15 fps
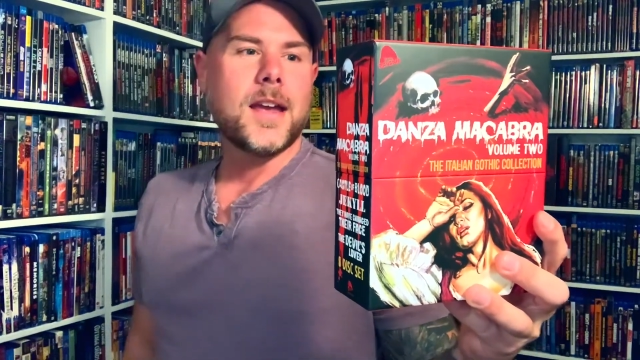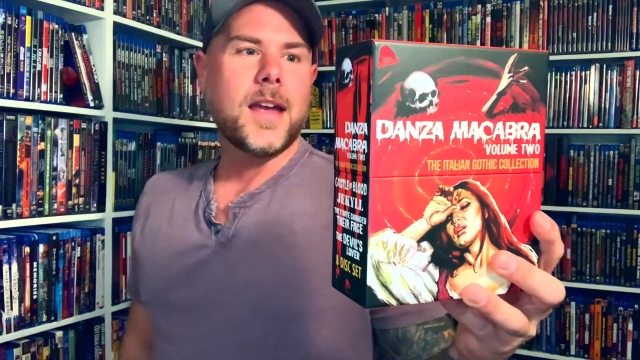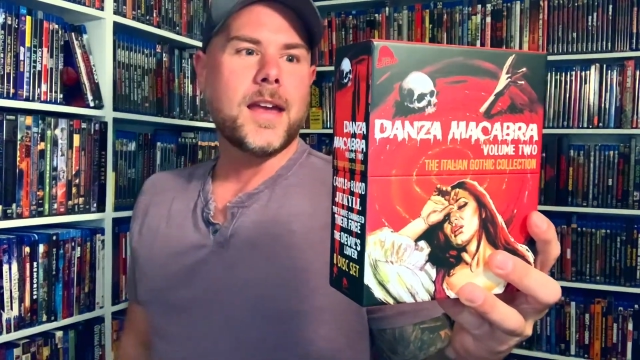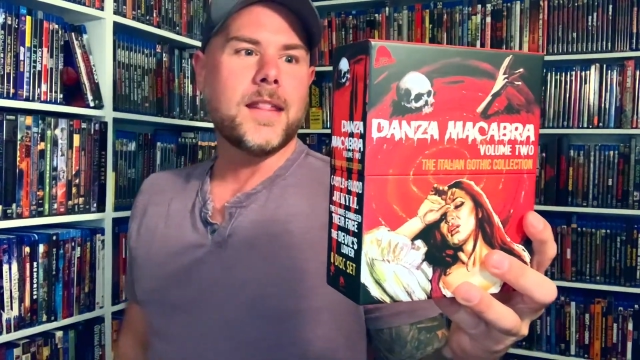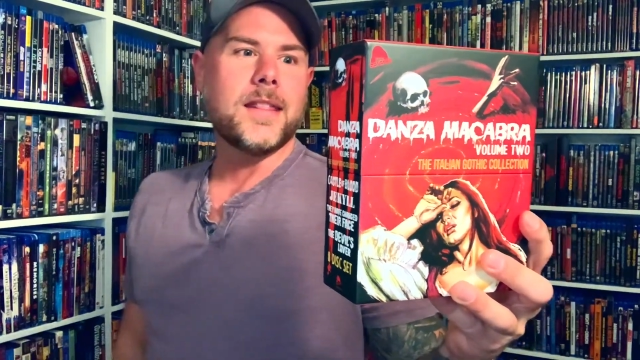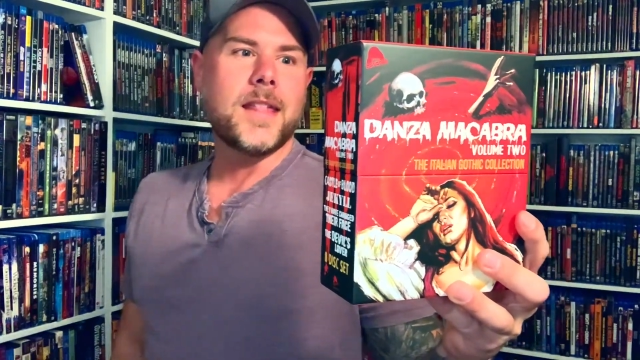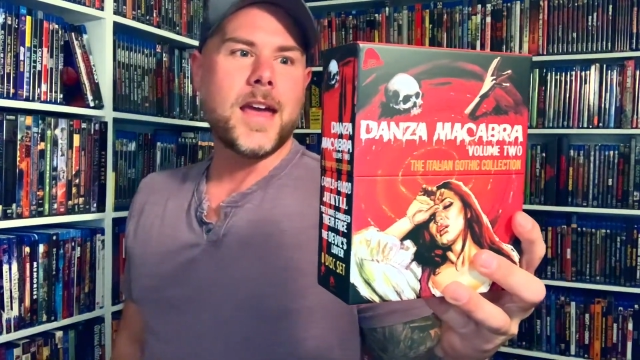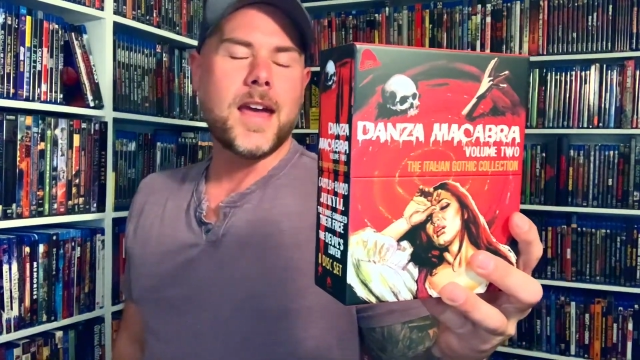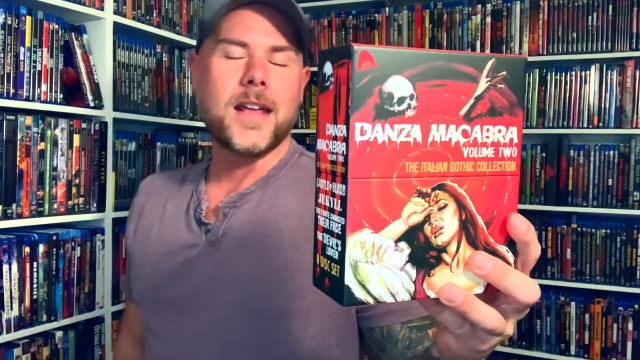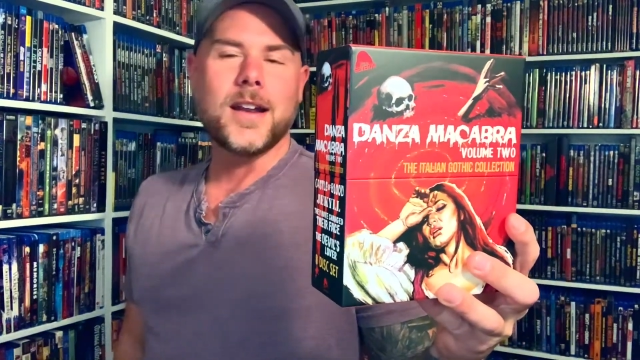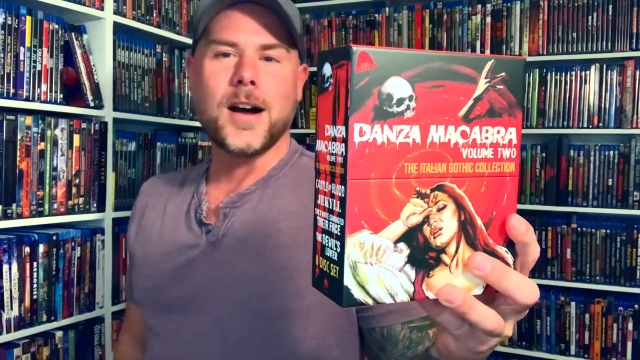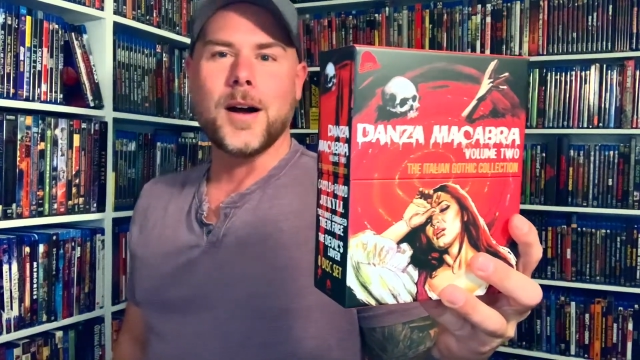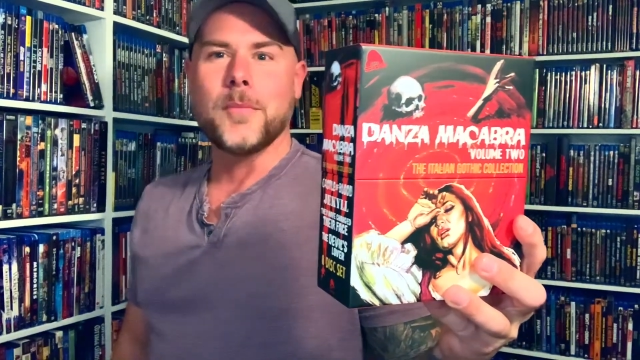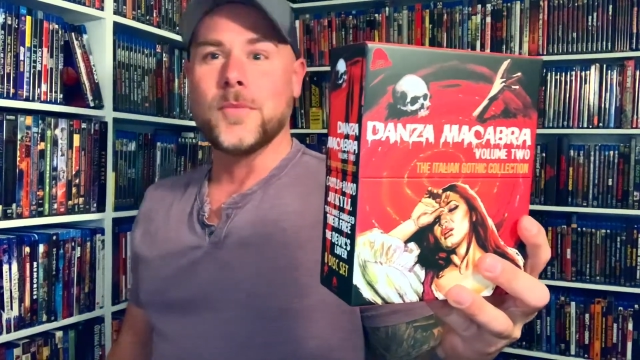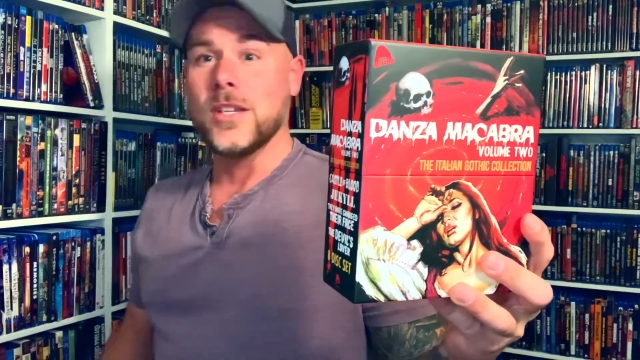And then
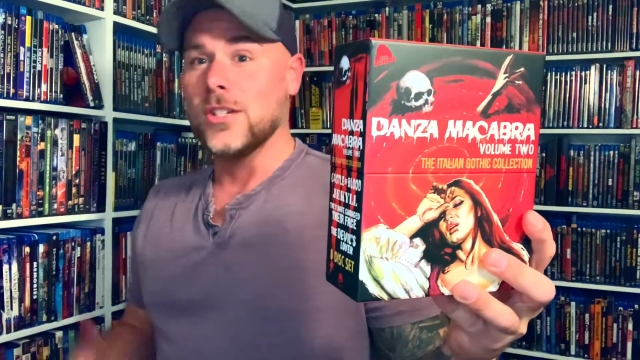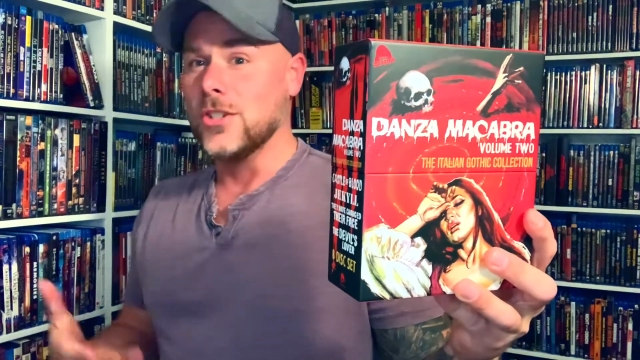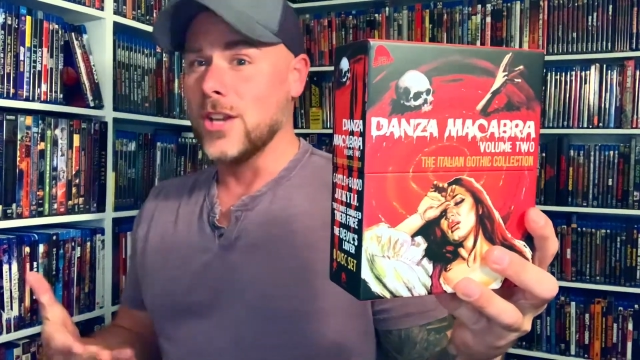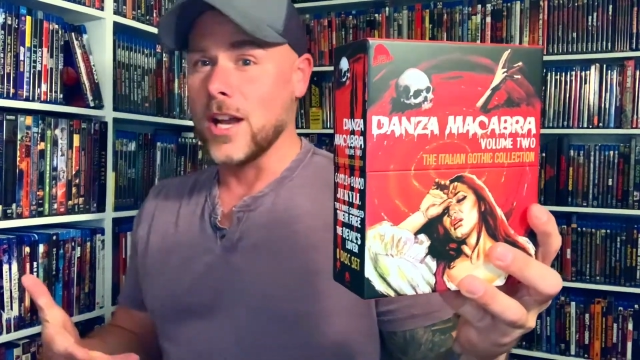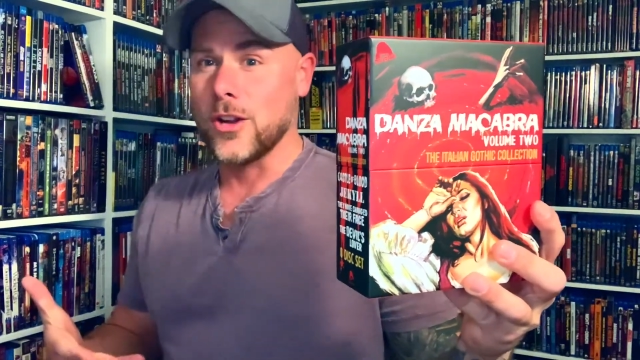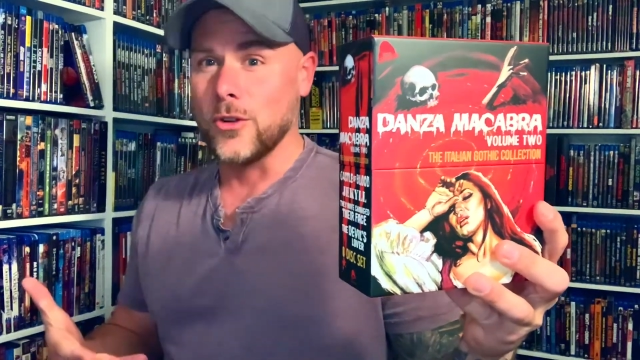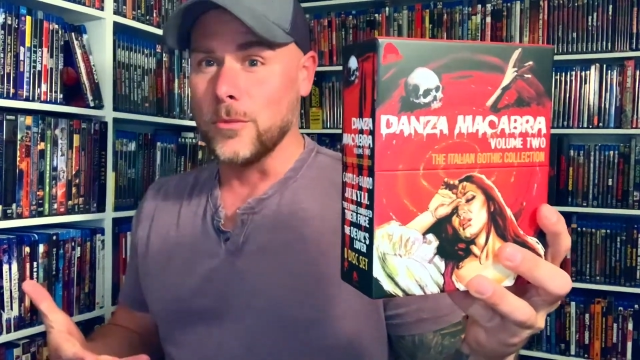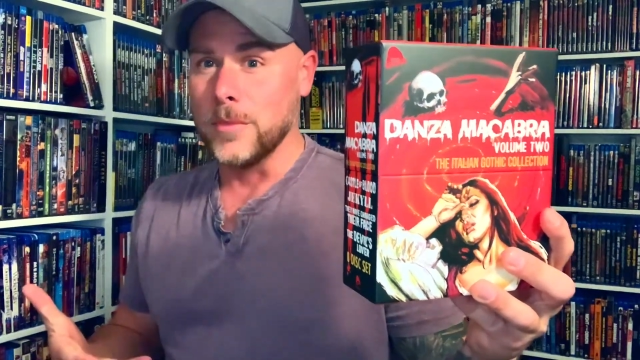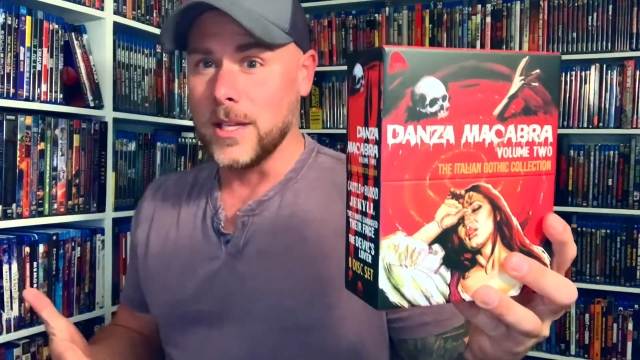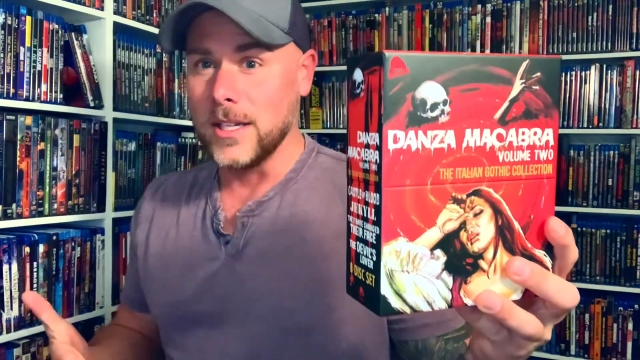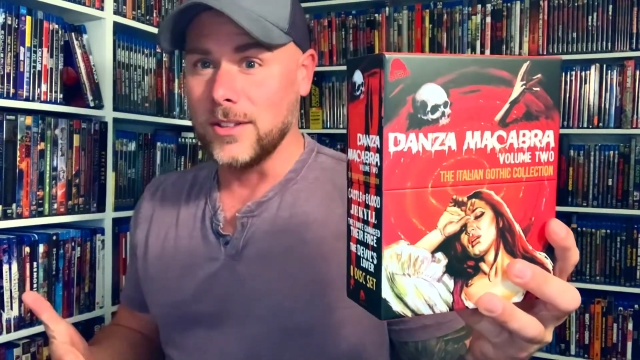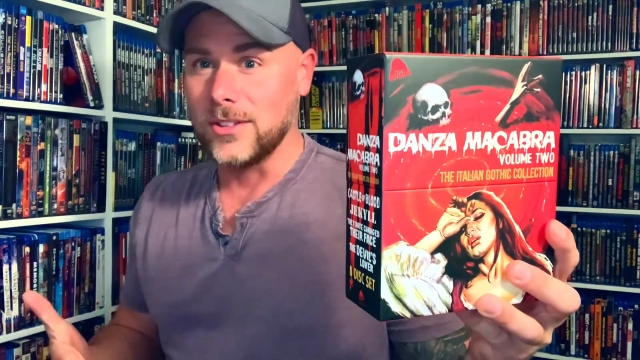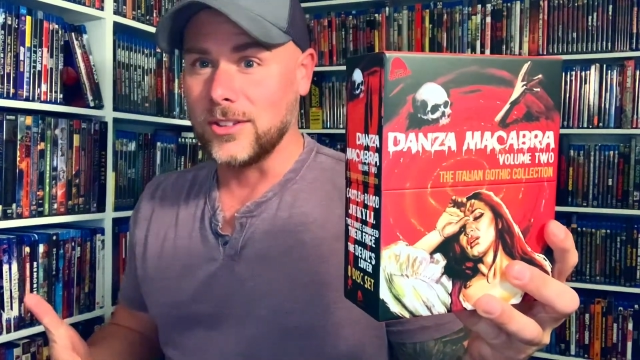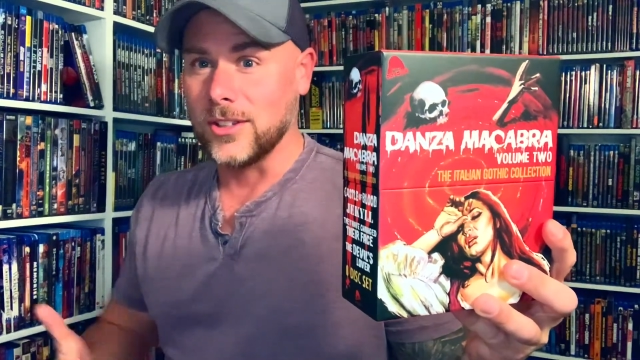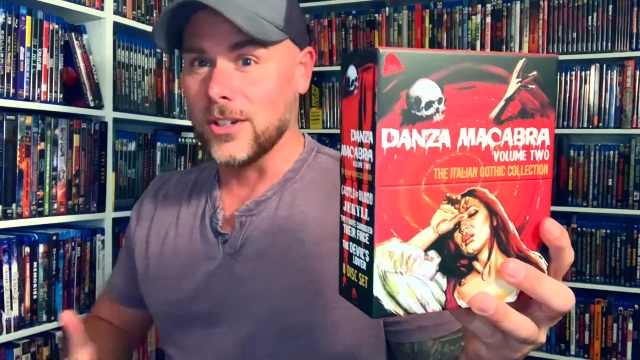um, the Jekyll
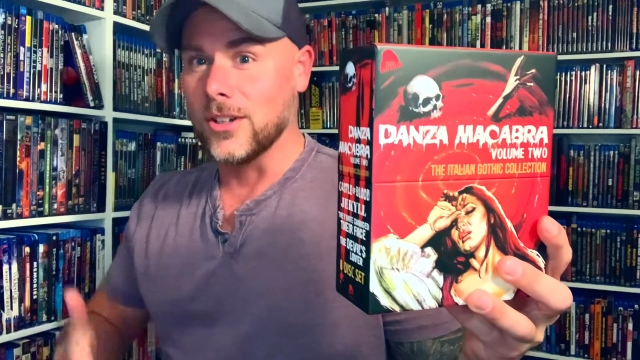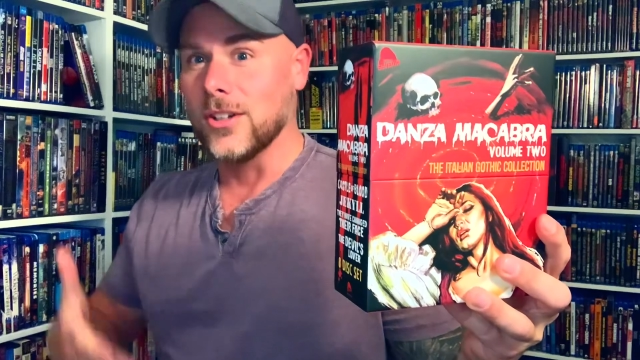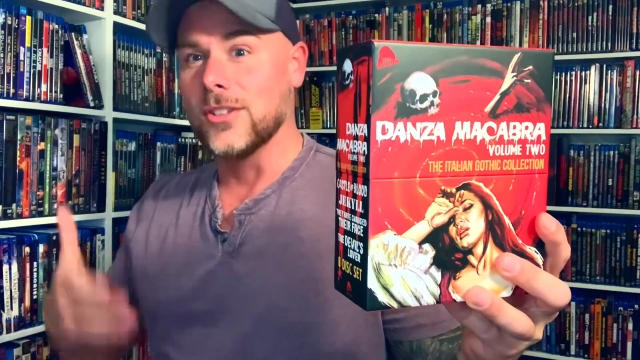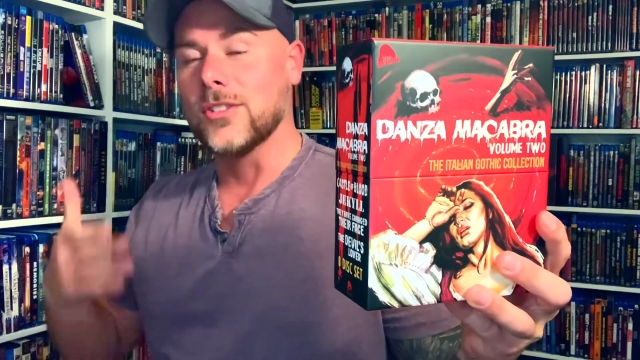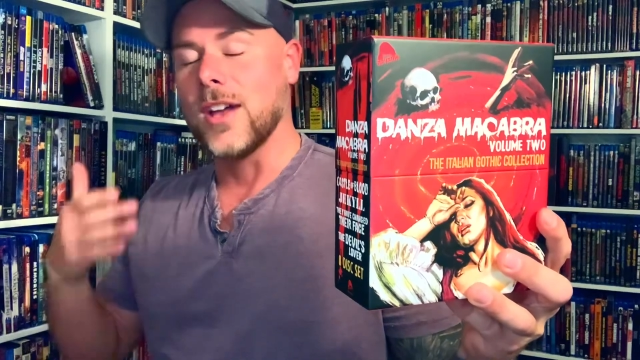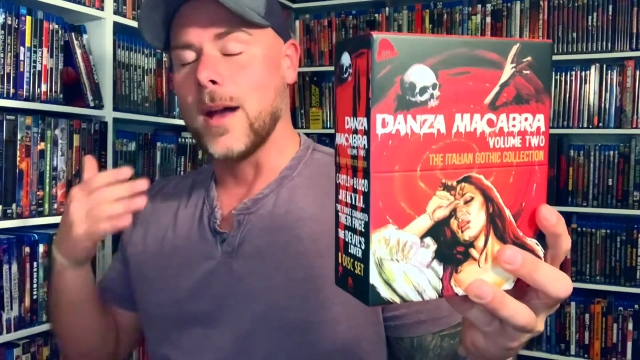mini series,